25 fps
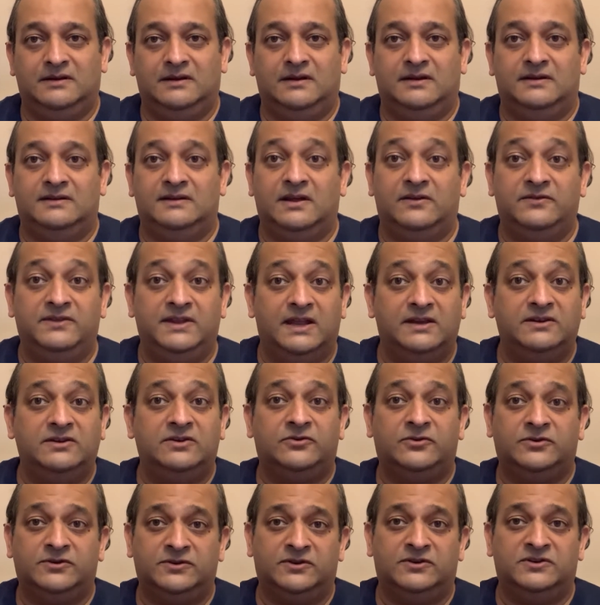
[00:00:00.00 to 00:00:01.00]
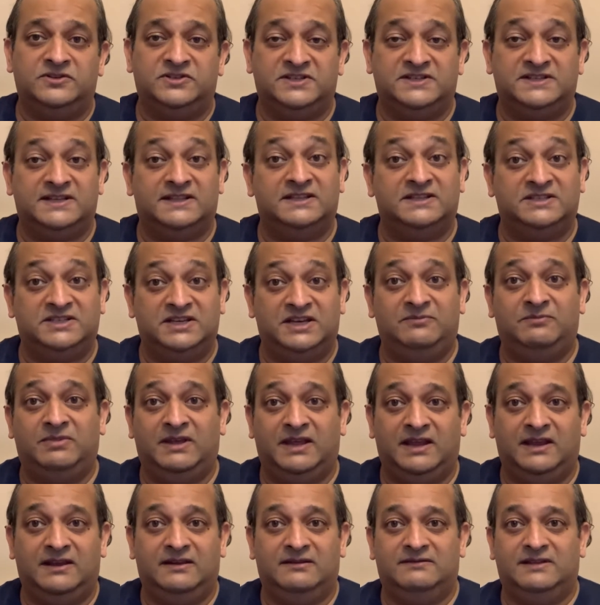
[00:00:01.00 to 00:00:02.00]
Now, the endocrinologist and the
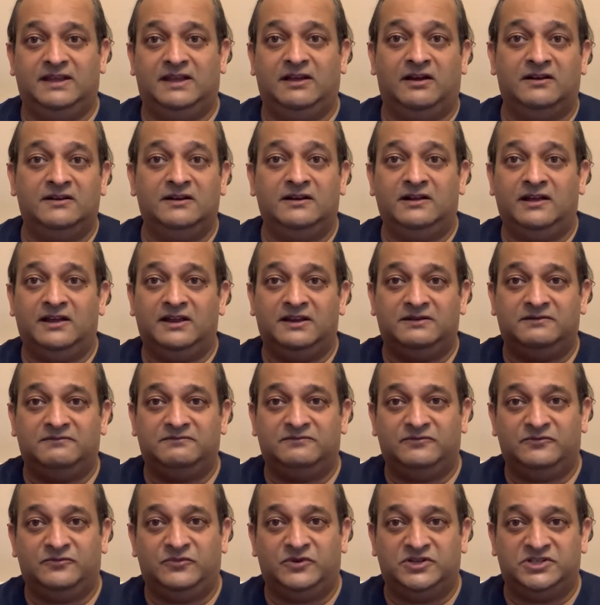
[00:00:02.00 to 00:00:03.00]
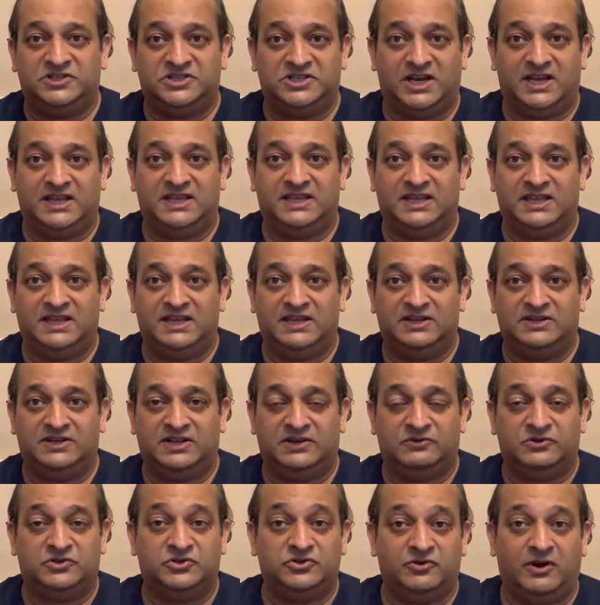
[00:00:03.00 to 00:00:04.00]
GP, they kind of were checking and they were
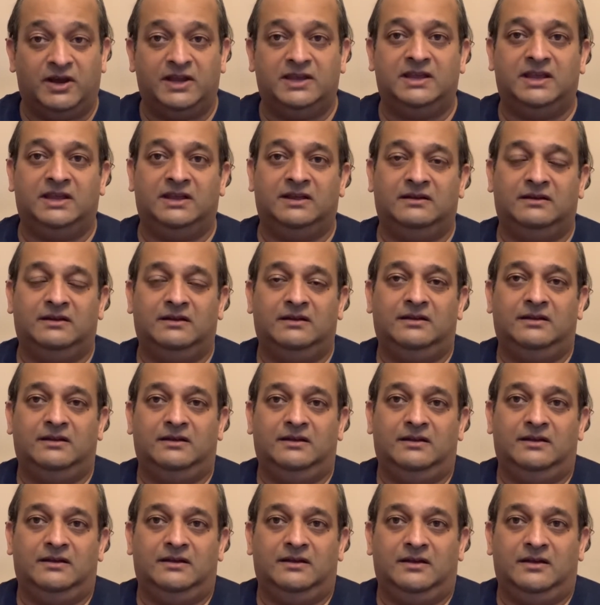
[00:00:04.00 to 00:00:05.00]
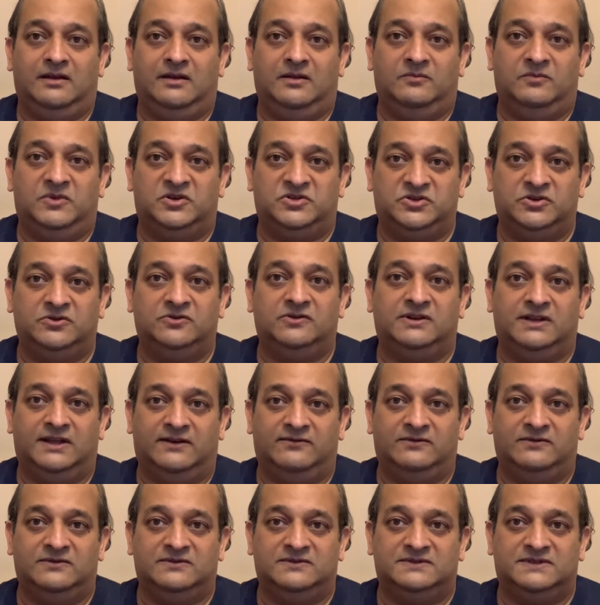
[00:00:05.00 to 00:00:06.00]
tracking my sugar
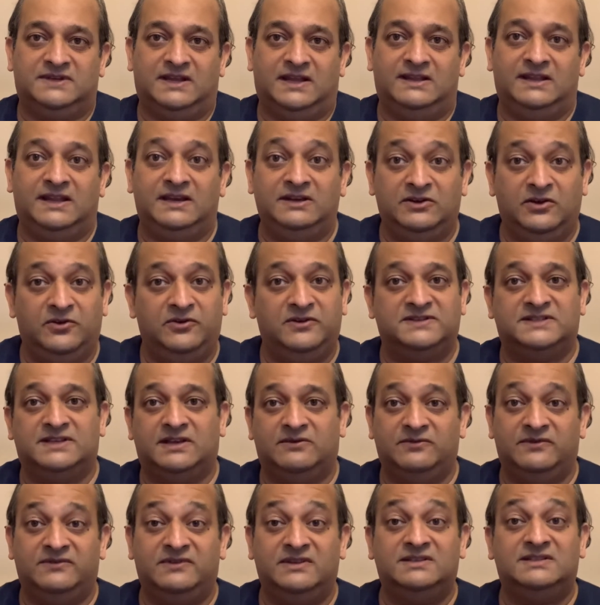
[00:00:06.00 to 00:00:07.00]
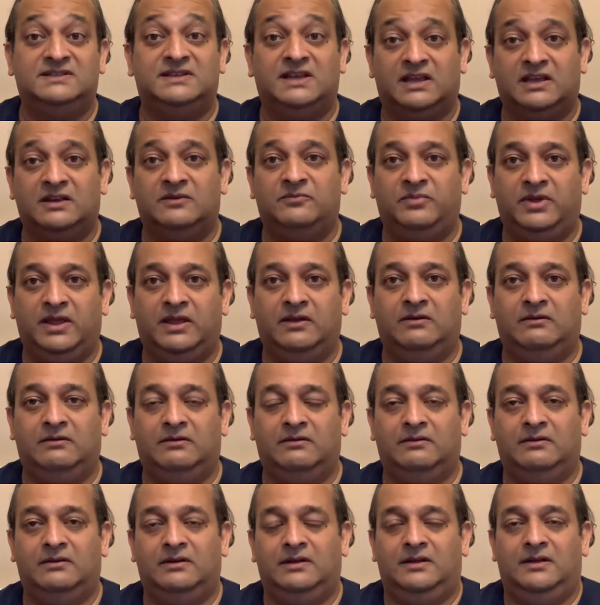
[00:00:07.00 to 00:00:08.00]
levels. And they noticed that with this second pill,
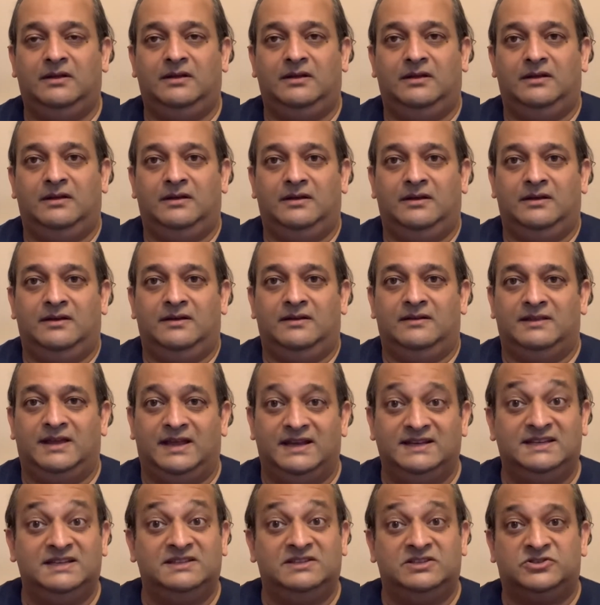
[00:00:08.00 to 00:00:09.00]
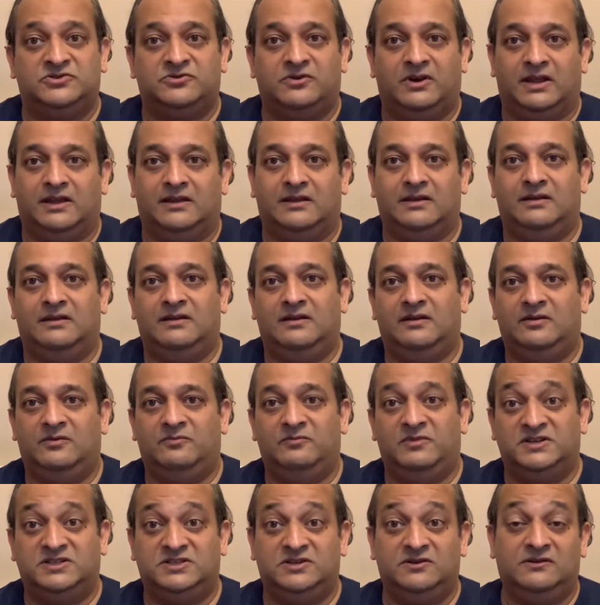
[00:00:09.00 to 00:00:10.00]
that it did the trick. My
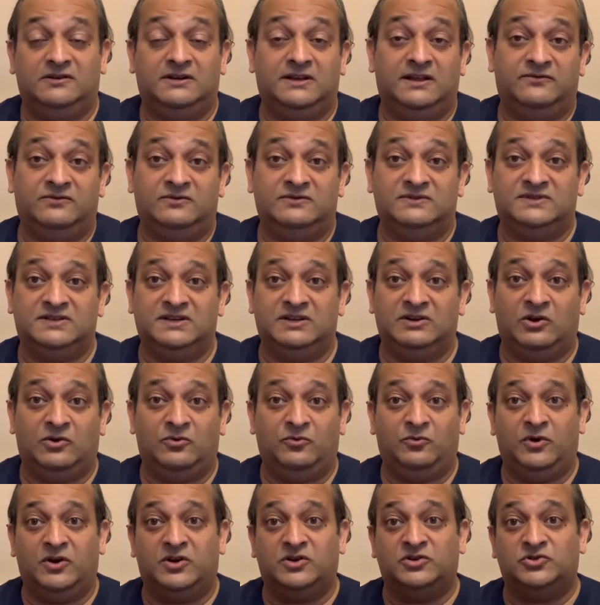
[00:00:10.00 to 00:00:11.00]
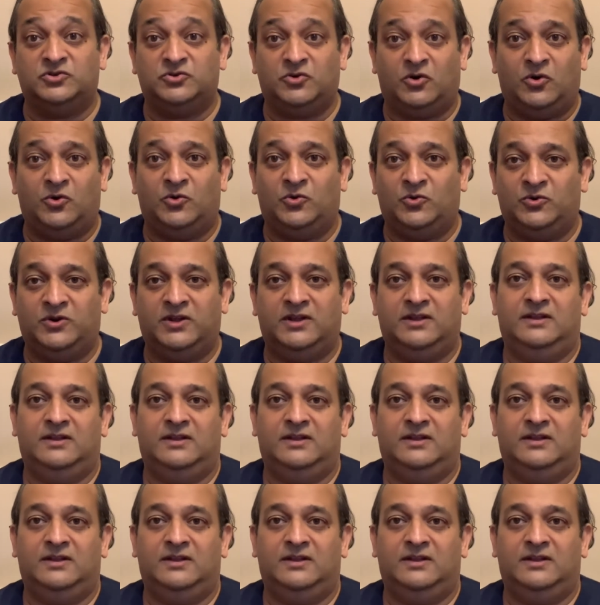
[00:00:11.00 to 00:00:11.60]
sugar levels, were controlled.